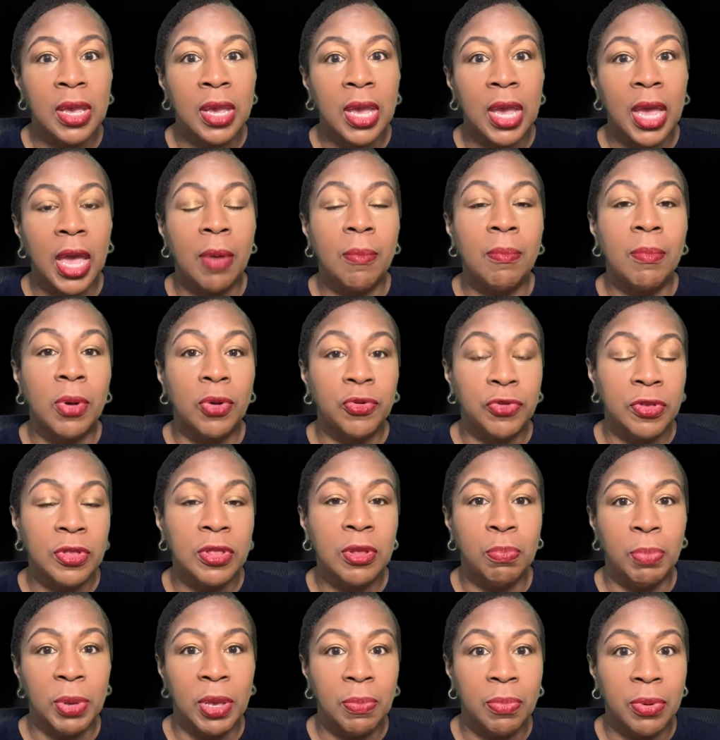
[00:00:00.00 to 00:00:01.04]
and most of the
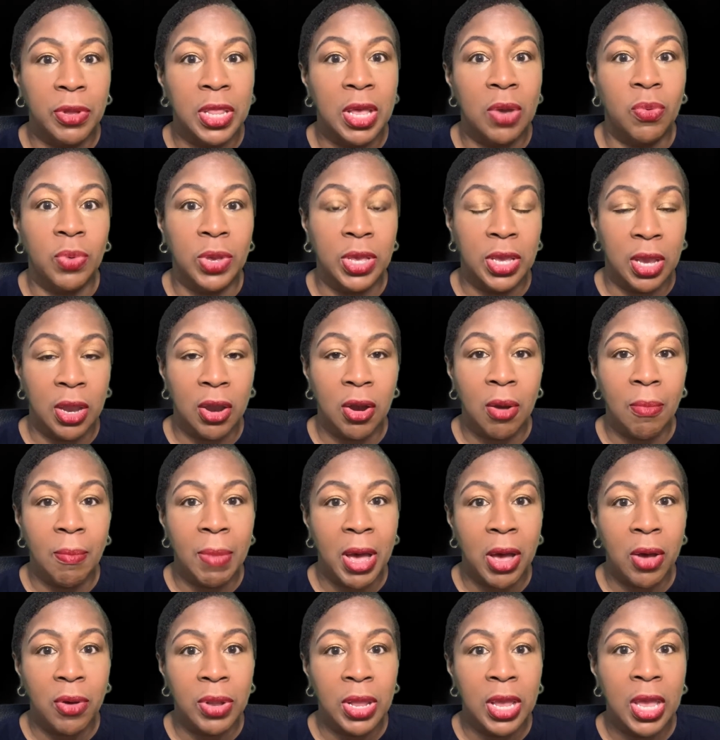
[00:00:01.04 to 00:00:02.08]
people that we care
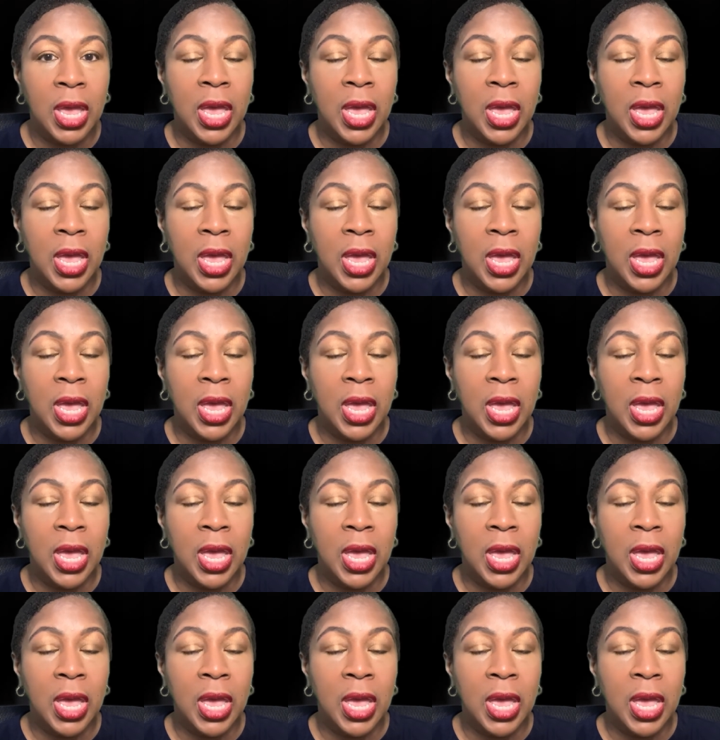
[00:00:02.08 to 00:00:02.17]
about